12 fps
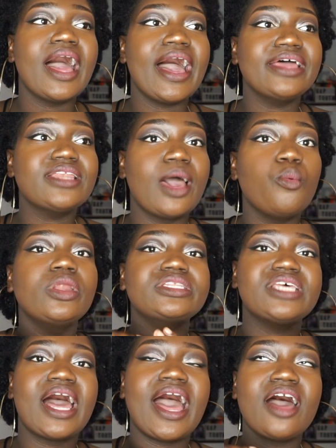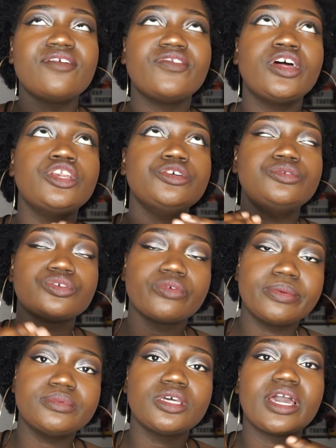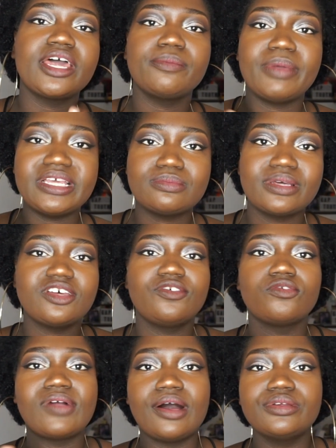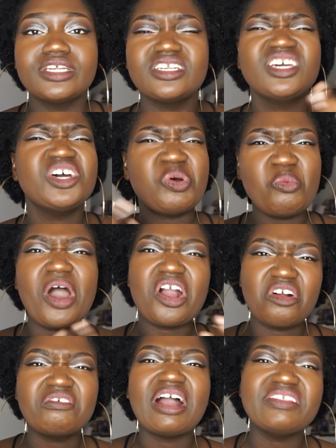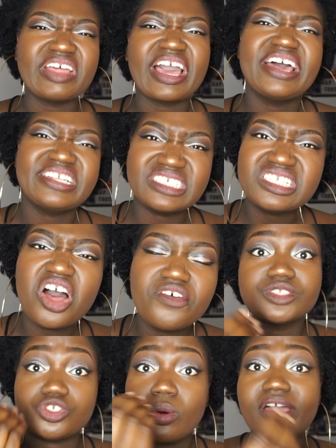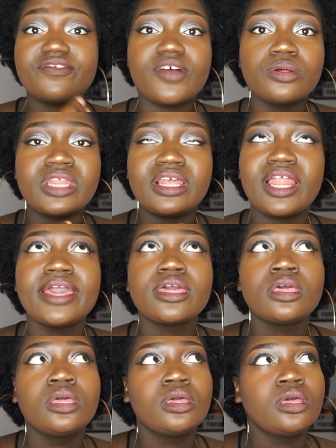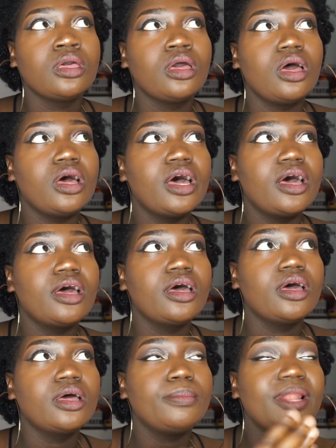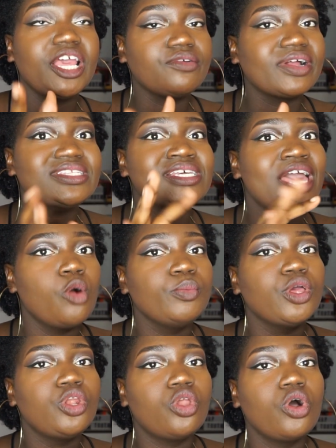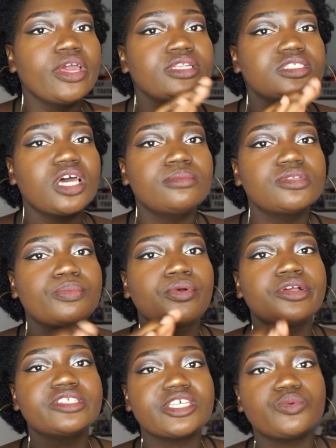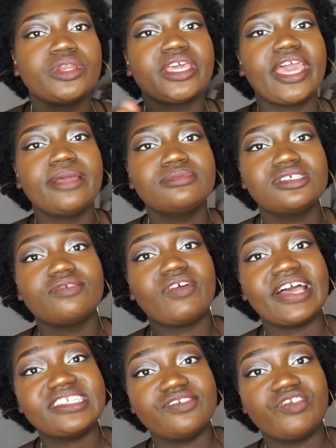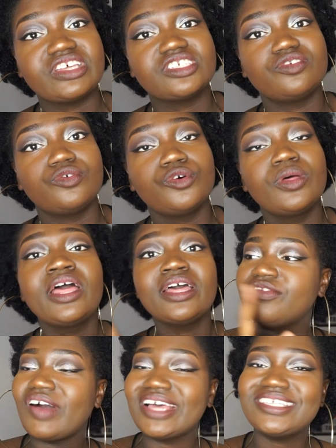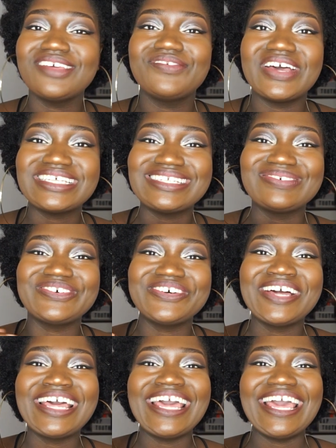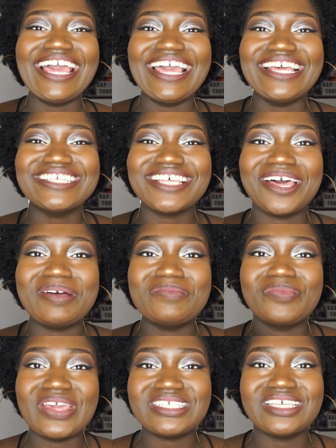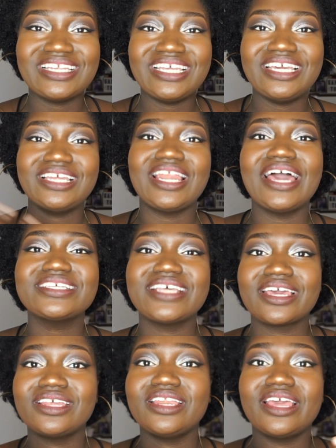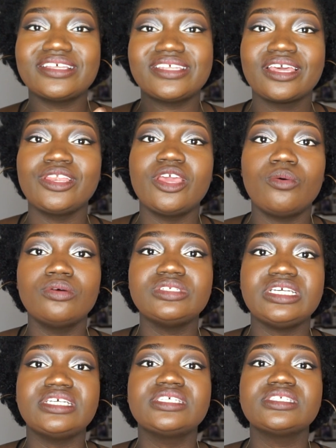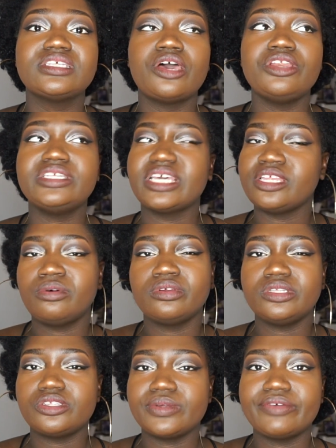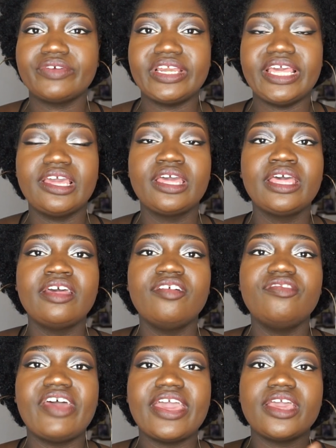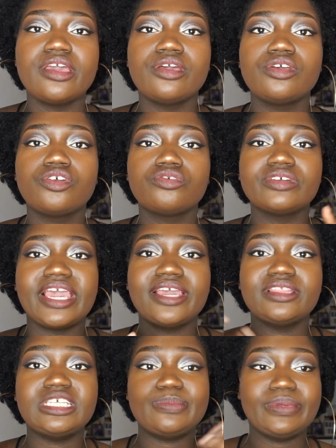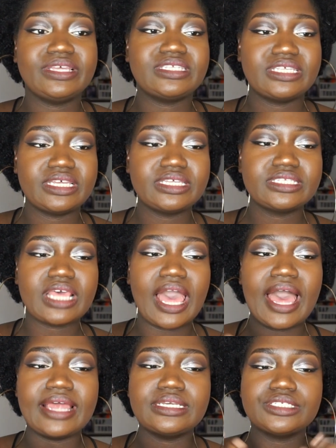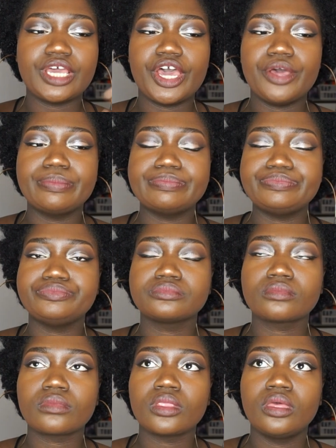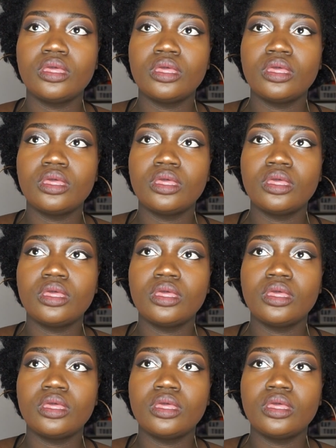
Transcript: and I wanted to have a loose script to kind of base myself around and work around that kind of stuff. So I felt that like playwriting helped me a lot in terms of the process when it came to devising festival. Devising festival is basically like second year oldies, only second year oldies do it really. They create these pieces and